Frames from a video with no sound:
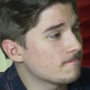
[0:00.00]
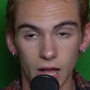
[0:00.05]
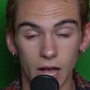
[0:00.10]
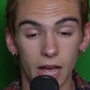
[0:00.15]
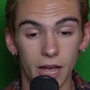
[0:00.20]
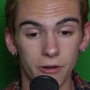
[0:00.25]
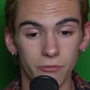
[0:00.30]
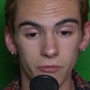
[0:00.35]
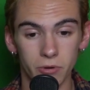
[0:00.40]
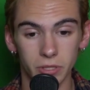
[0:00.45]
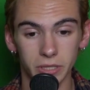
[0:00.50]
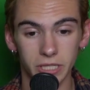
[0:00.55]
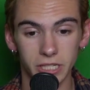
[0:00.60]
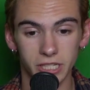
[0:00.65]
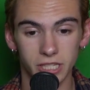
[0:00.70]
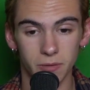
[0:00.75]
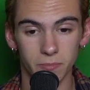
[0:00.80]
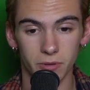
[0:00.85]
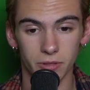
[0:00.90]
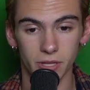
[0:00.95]
I really
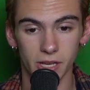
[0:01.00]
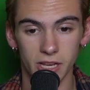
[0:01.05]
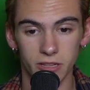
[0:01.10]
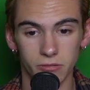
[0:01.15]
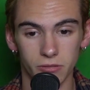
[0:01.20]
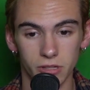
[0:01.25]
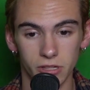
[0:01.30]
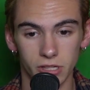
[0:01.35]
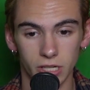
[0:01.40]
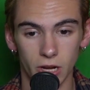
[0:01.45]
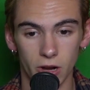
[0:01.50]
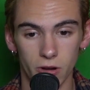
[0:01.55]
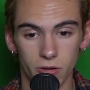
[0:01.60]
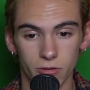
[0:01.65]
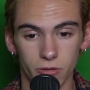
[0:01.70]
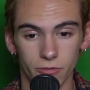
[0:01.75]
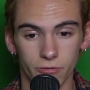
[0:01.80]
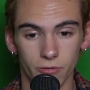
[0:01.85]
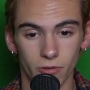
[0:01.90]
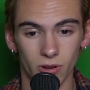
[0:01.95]
sympathize with this
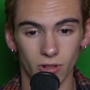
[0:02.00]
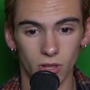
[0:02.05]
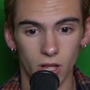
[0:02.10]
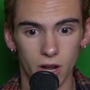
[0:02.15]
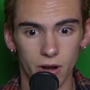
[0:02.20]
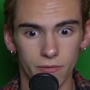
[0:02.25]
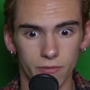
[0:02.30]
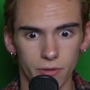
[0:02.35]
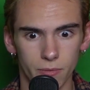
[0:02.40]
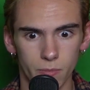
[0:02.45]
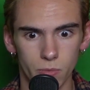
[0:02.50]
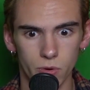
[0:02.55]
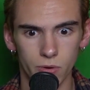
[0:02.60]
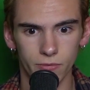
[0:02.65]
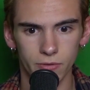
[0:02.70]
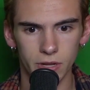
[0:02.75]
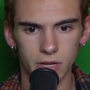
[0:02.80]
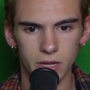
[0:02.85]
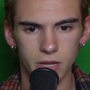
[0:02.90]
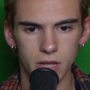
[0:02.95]
character for a lot of the
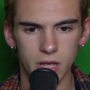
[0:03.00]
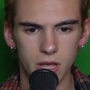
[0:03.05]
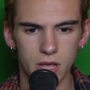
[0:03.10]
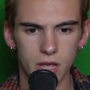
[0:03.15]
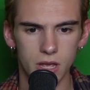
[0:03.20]
movie,